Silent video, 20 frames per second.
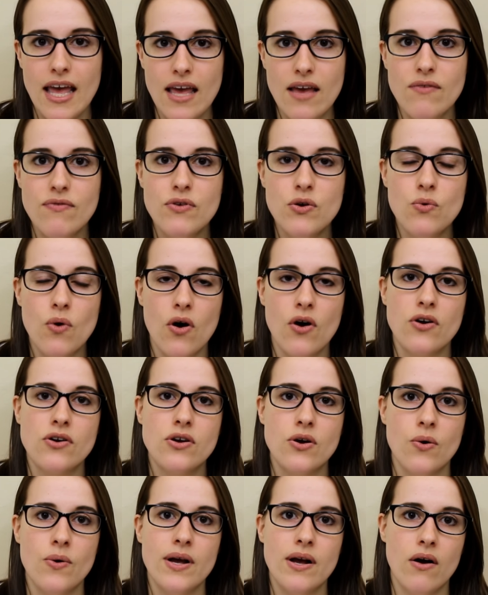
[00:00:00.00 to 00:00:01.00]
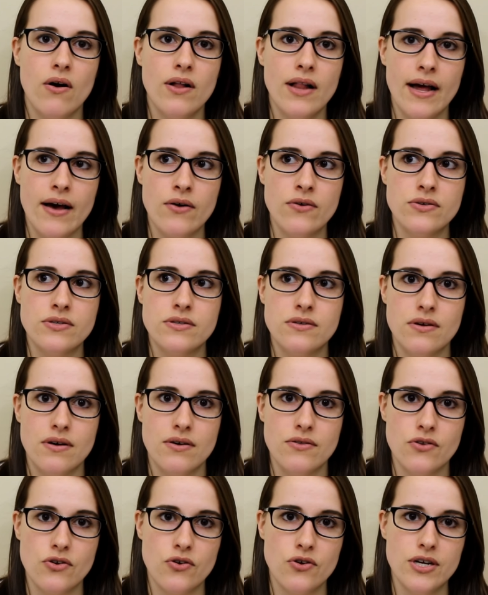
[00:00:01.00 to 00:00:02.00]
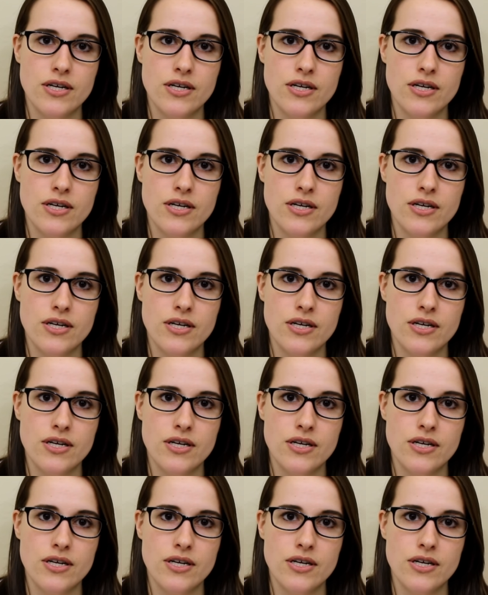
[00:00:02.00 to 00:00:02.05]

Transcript: if you aren't going all out on the